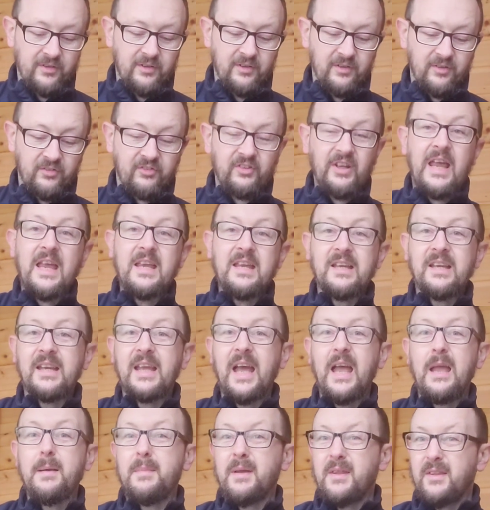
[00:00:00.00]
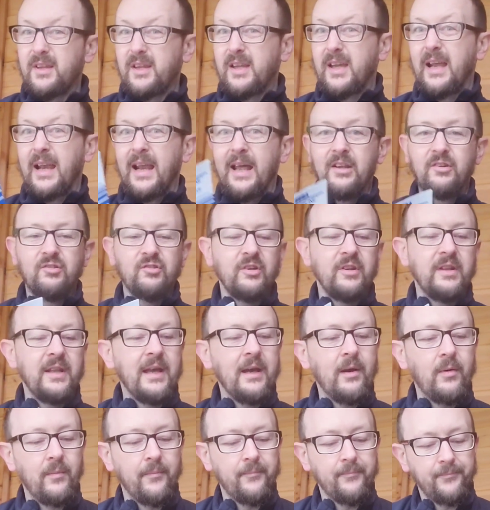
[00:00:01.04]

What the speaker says: Sega game in the collection now.